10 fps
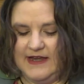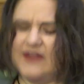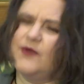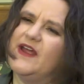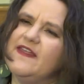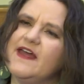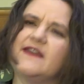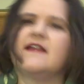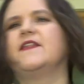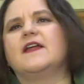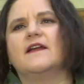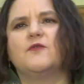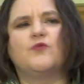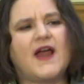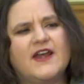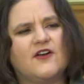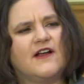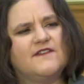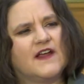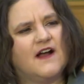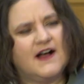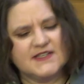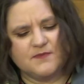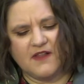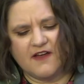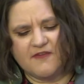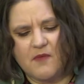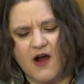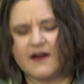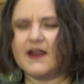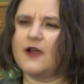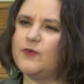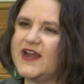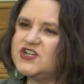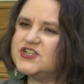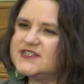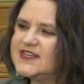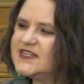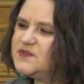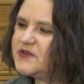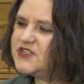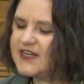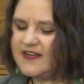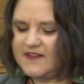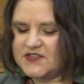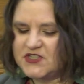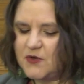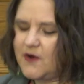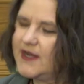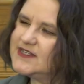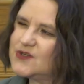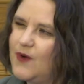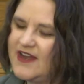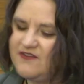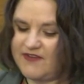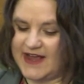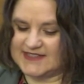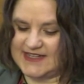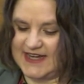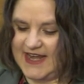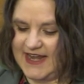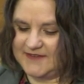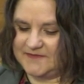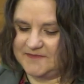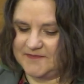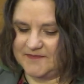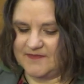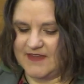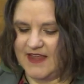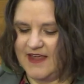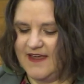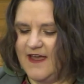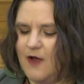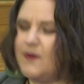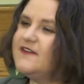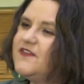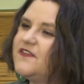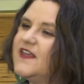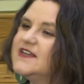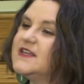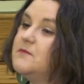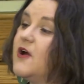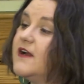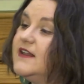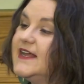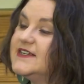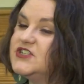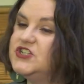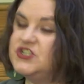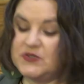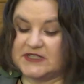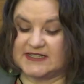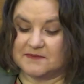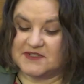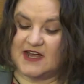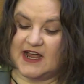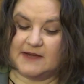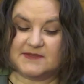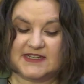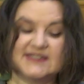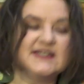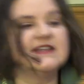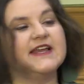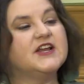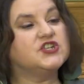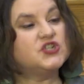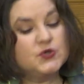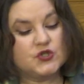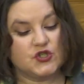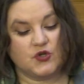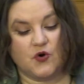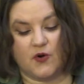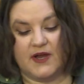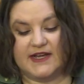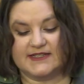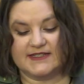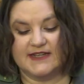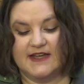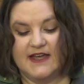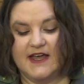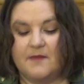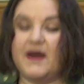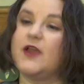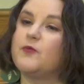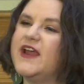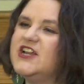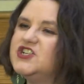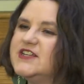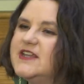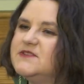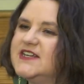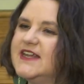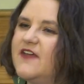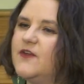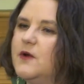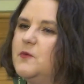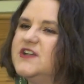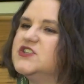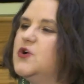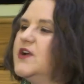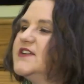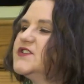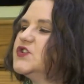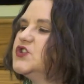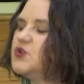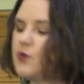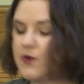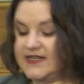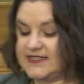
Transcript: Now, the way that the writer of the Gospel of Mark arranges this particular story is quite fascinating. One of the things that Mark likes to do sometimes is to link two stories by arranging them together in what's known as a story